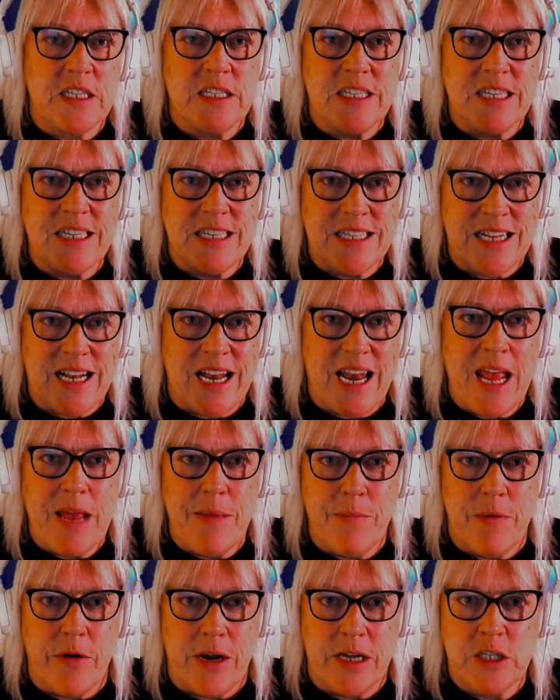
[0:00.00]

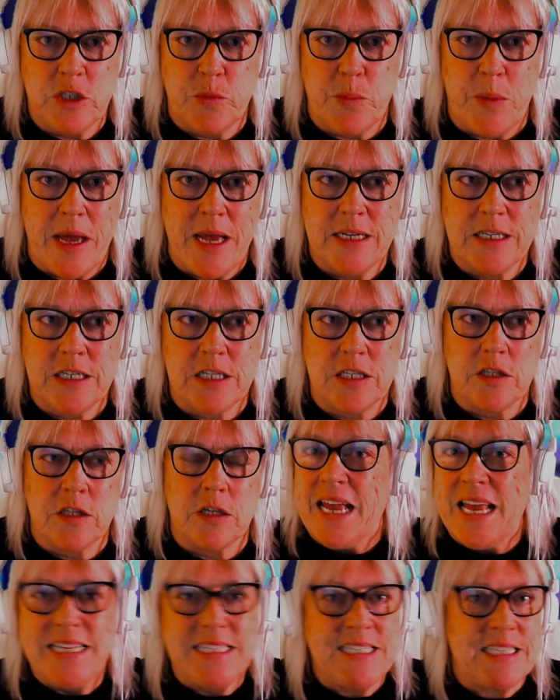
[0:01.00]
disclaimer aspect
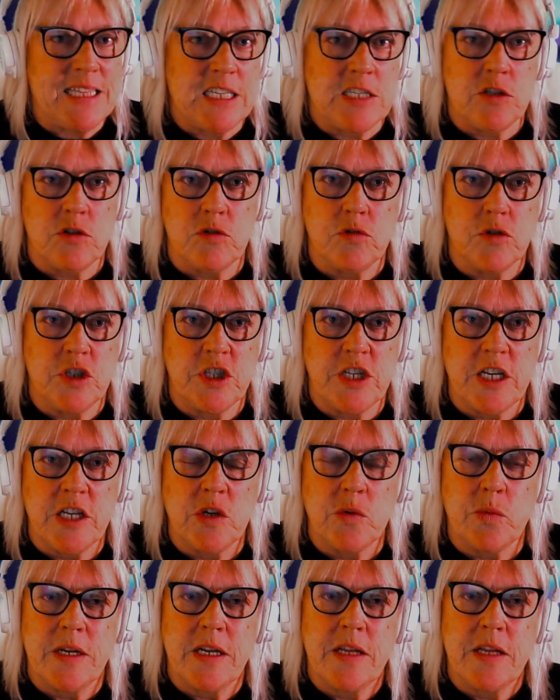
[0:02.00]
that is this all genuine?